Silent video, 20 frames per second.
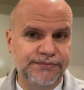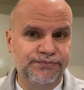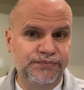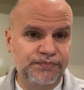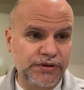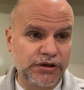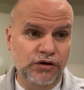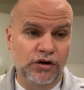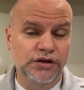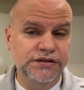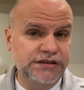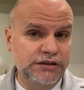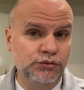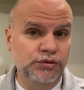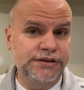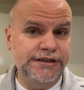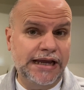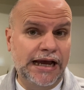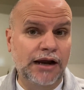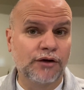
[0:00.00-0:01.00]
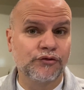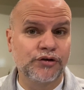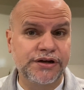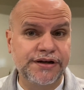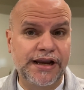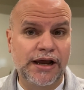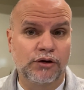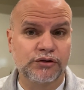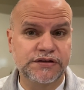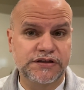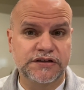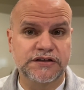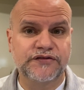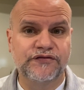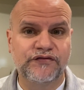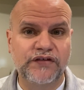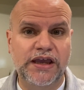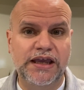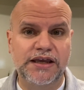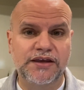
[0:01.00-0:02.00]
because he would not renounce his
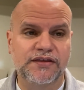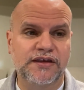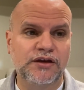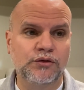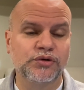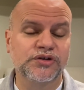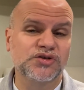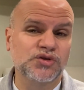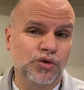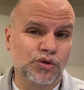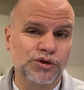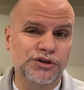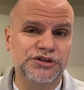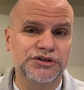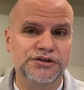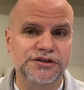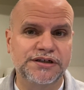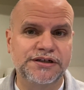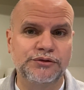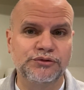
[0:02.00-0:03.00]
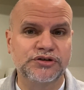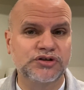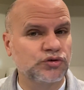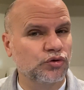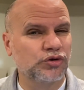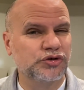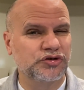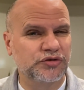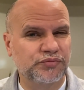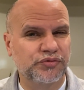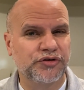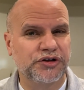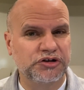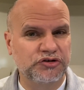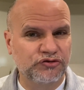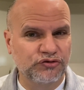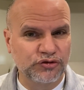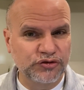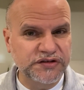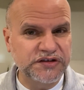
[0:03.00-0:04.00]
faith, he was tortured. And he was tortured pretty
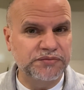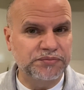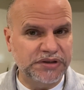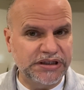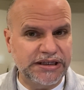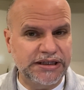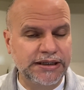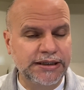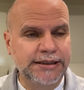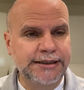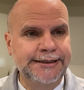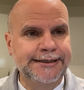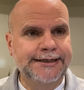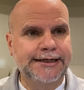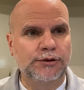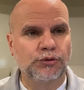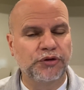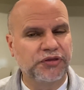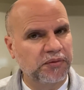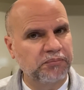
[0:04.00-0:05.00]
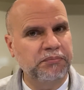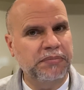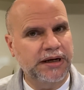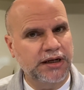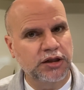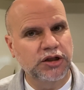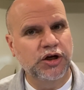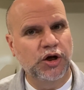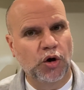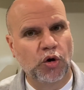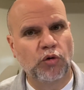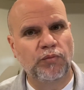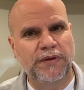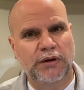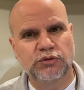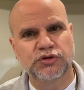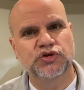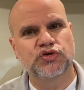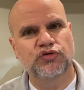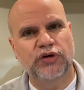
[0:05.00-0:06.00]
gruesomely with a metal comb that
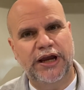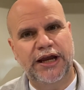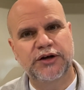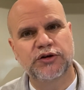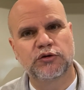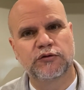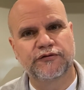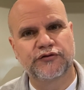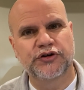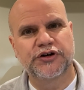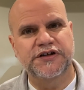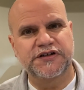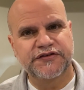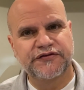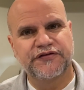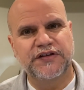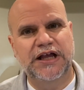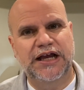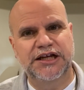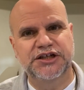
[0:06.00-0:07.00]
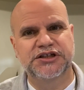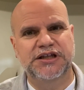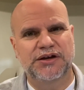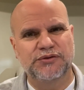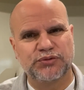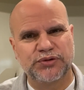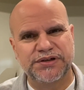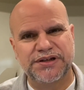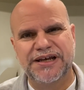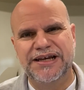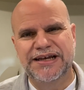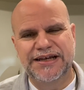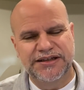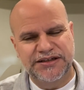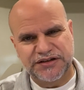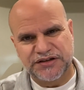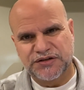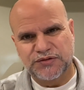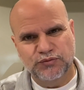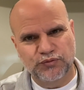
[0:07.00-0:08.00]
was dragged over his flesh that would
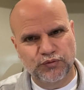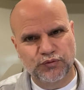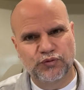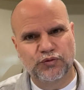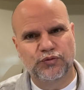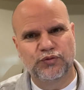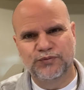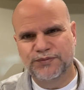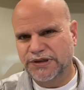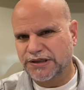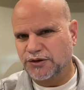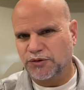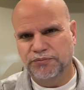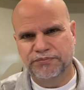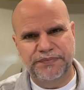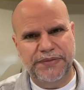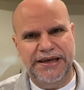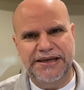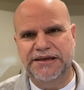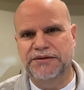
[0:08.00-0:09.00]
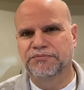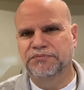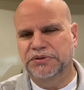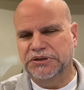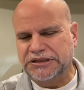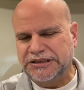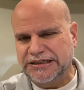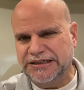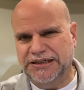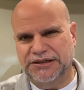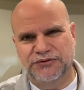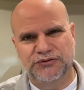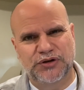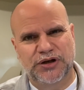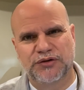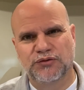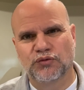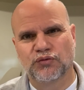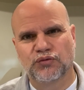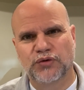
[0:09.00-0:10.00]
just, you know, make him bleed
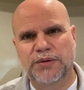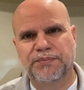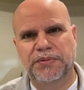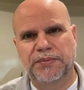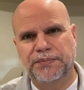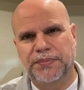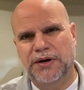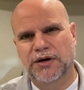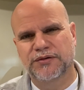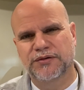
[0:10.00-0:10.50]
and rip